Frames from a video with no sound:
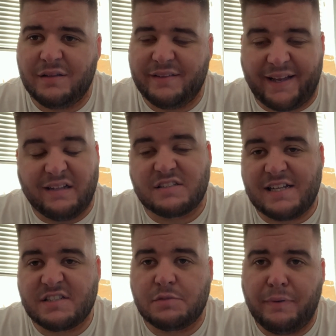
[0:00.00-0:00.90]
The
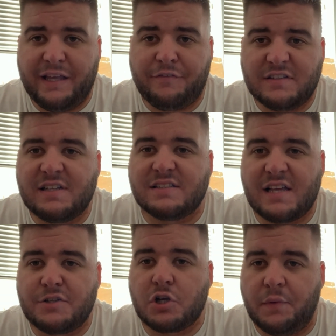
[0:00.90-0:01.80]
consensus belief is that
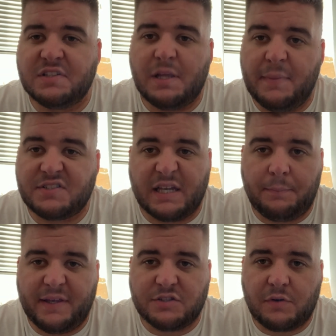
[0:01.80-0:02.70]
Sancho is the missing
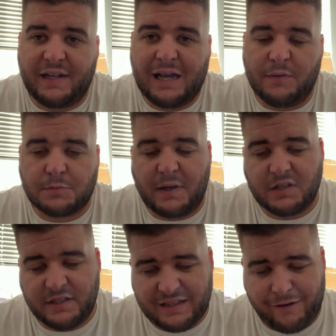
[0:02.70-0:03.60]
piece right now
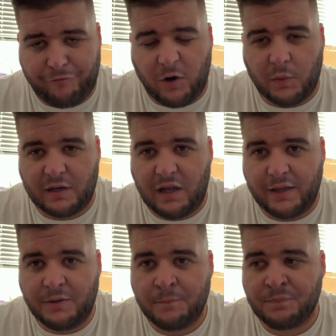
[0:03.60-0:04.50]
in that forward
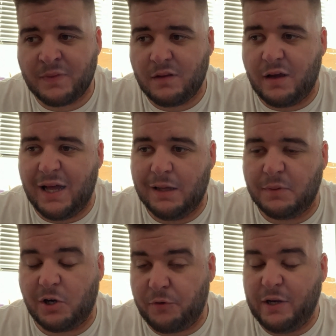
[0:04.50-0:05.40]
line.
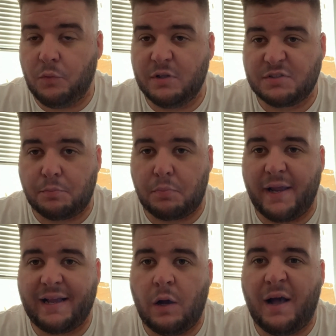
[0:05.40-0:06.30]
Greenwood's
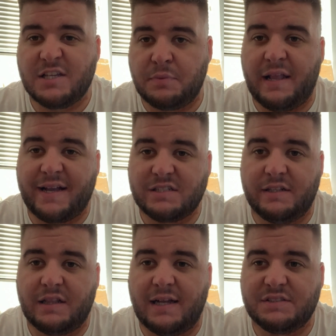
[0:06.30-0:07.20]
breakout has been
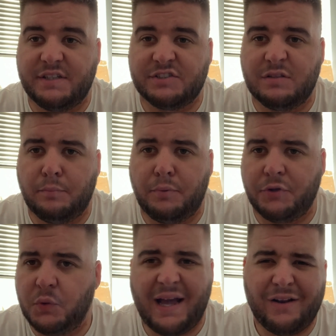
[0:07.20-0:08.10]
excellent last season, but
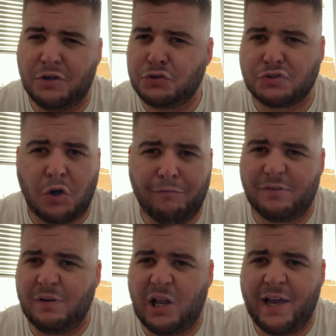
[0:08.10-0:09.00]
you cannot just
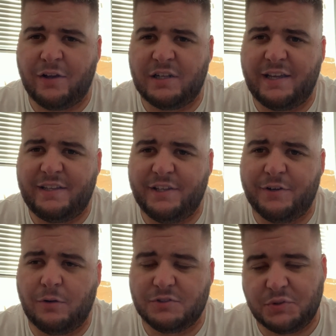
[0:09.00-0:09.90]
over-rely on an
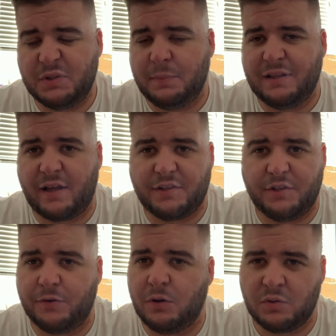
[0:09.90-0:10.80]
18-year-old, soon-to-be
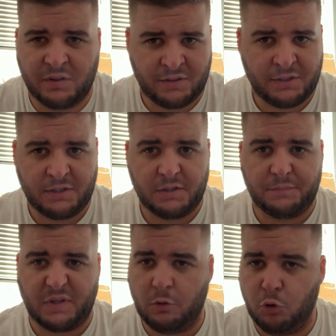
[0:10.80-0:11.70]
19-year-old.
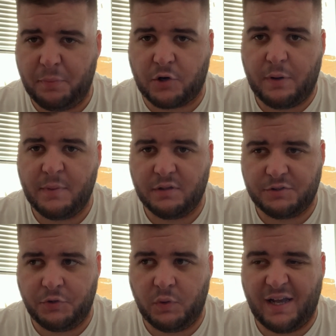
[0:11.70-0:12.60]
It would be criminal
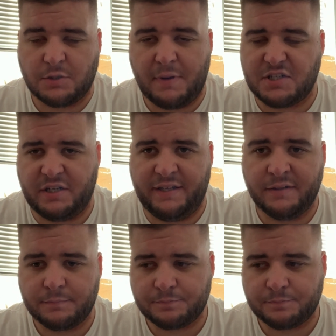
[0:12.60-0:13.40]
to do that, especially